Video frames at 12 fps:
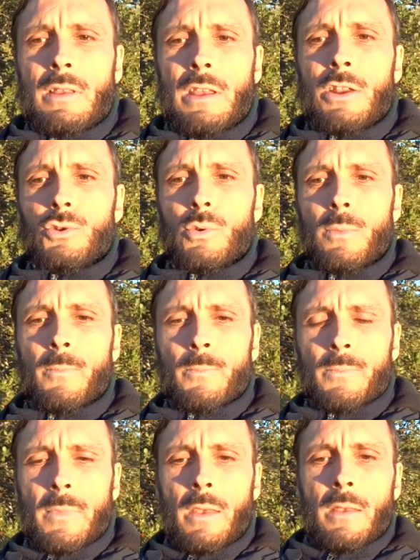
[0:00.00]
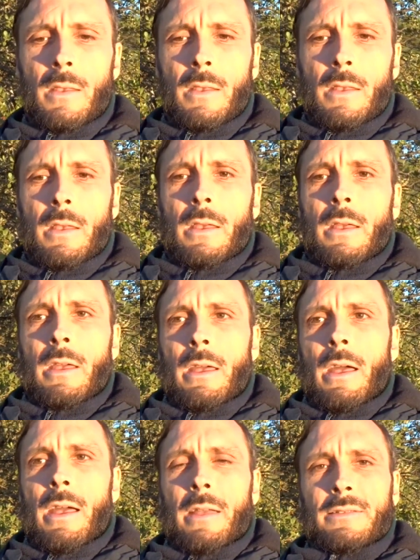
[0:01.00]
into
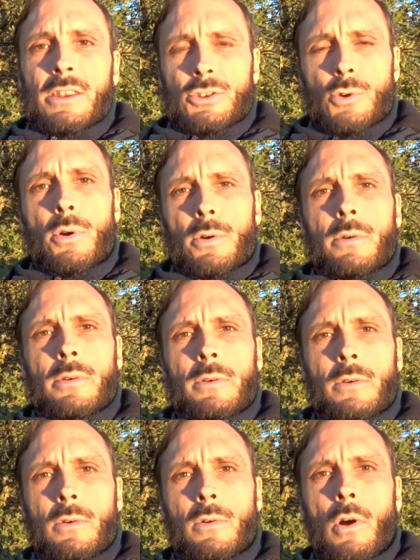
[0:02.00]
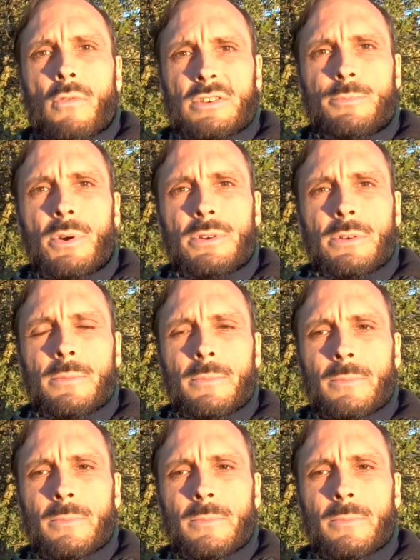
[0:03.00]
the sword of a spirit.